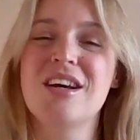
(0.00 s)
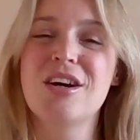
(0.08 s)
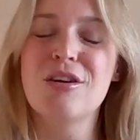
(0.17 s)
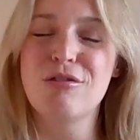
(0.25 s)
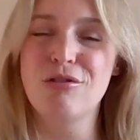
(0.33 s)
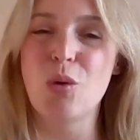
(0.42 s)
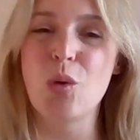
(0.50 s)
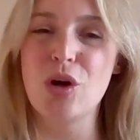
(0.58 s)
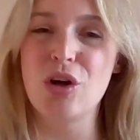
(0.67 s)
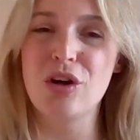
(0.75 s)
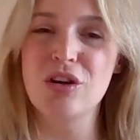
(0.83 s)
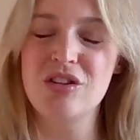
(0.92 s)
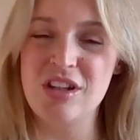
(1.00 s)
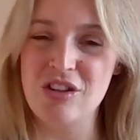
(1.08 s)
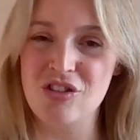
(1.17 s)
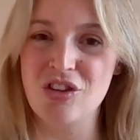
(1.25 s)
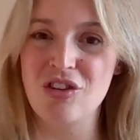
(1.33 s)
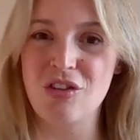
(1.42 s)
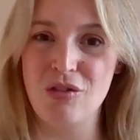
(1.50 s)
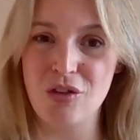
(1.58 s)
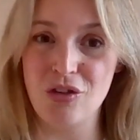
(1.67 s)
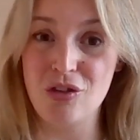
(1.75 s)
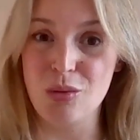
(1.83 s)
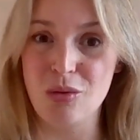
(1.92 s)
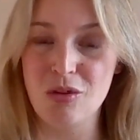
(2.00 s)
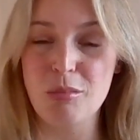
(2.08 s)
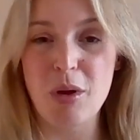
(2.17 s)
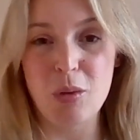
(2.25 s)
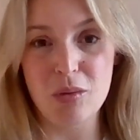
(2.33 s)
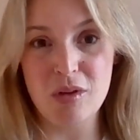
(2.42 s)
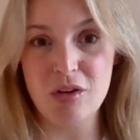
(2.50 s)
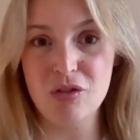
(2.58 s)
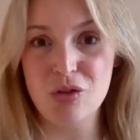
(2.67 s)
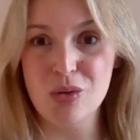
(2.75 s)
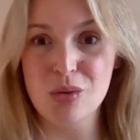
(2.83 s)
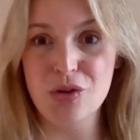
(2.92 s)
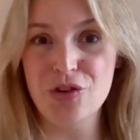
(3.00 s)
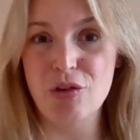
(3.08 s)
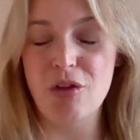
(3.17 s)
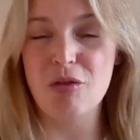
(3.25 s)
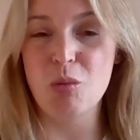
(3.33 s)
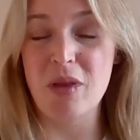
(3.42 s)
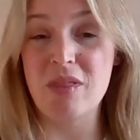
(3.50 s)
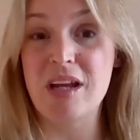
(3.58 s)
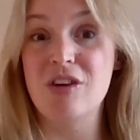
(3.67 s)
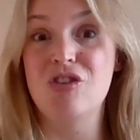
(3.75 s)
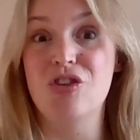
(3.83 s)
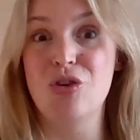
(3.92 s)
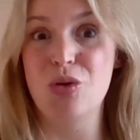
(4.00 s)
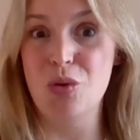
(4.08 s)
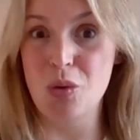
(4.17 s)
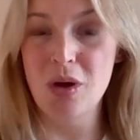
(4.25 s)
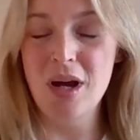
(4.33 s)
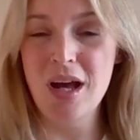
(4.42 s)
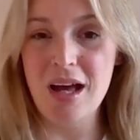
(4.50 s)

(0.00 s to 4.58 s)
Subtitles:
for teachers and for students about these tools, so that when they do,